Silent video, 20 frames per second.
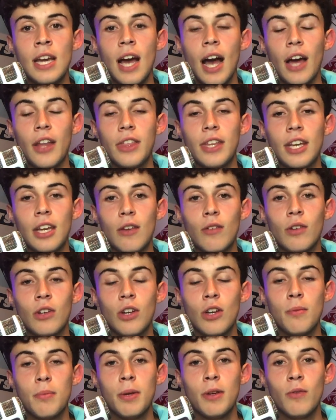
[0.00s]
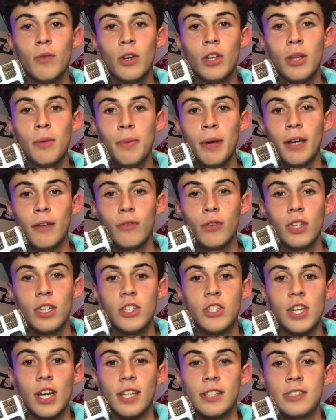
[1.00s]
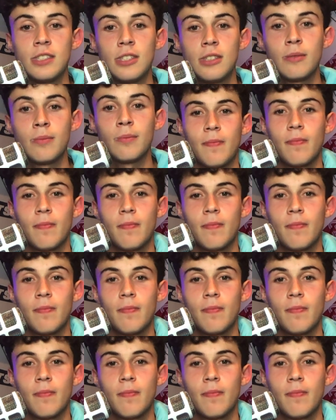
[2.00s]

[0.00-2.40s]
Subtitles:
I think it could be really big for the Jets.